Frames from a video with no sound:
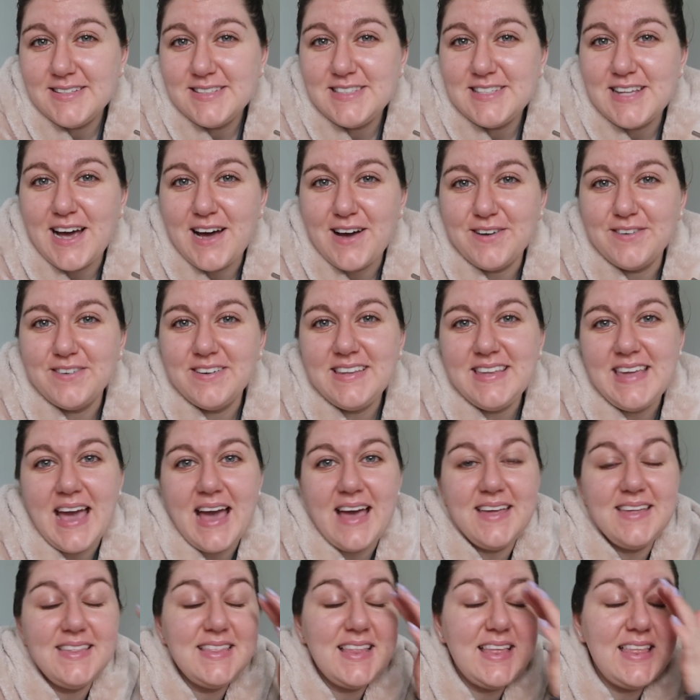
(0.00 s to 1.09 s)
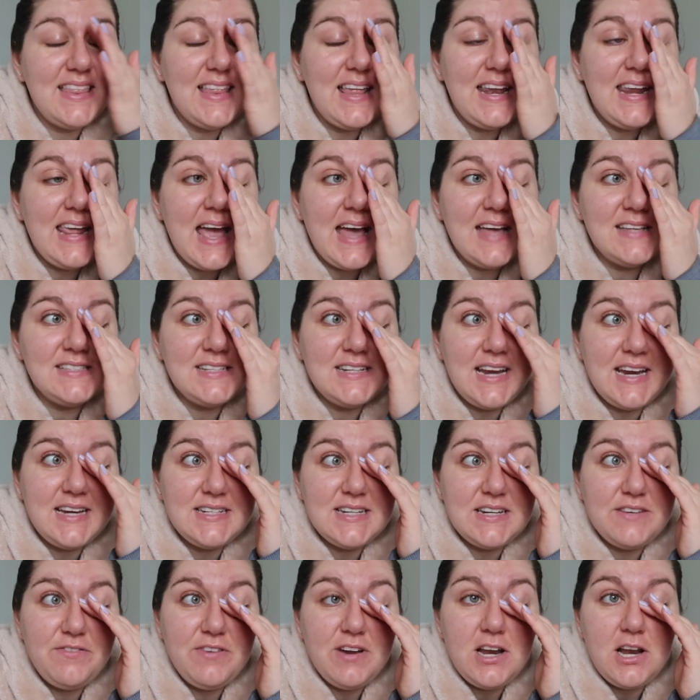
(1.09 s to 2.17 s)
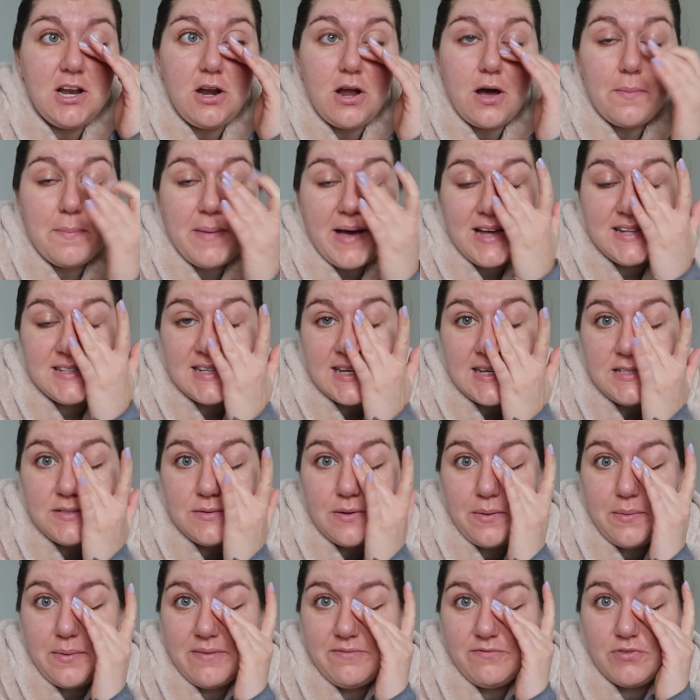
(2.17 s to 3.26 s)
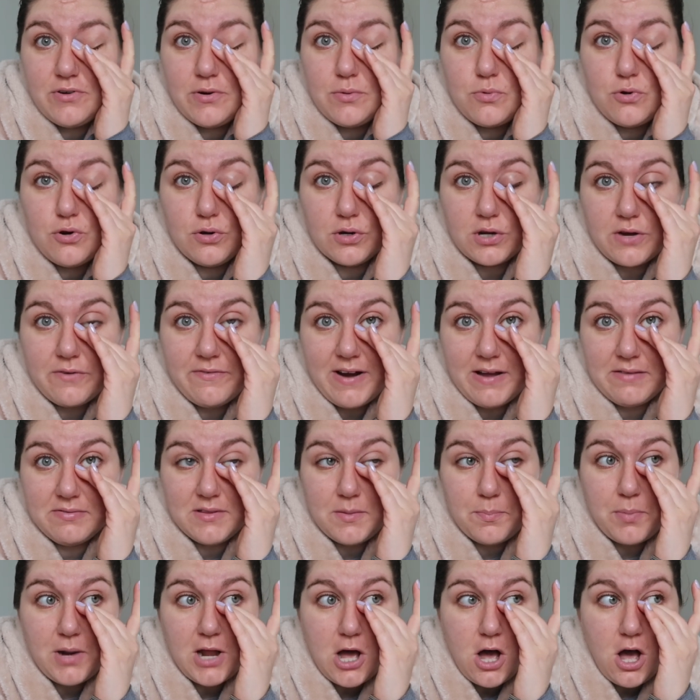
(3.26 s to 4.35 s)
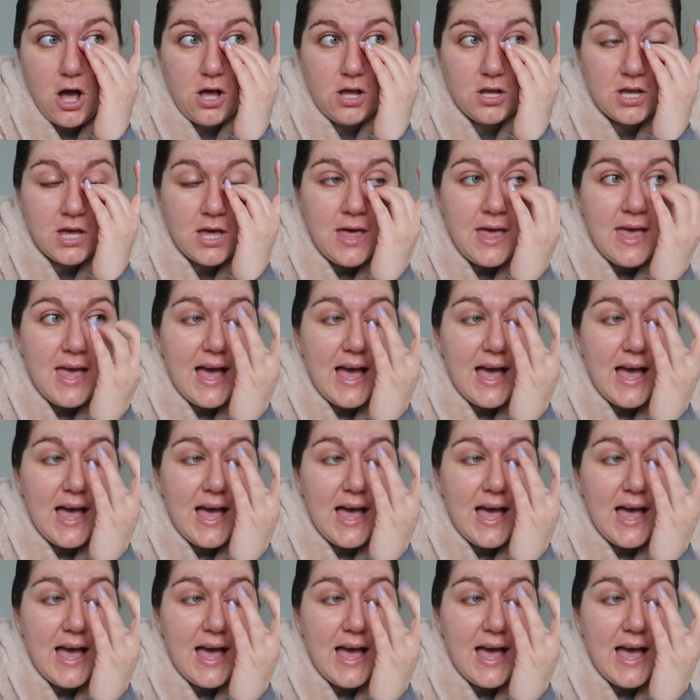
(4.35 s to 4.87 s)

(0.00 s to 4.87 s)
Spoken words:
So yeah, and then yesterday did feel a lot better, so I went for a walk around the block.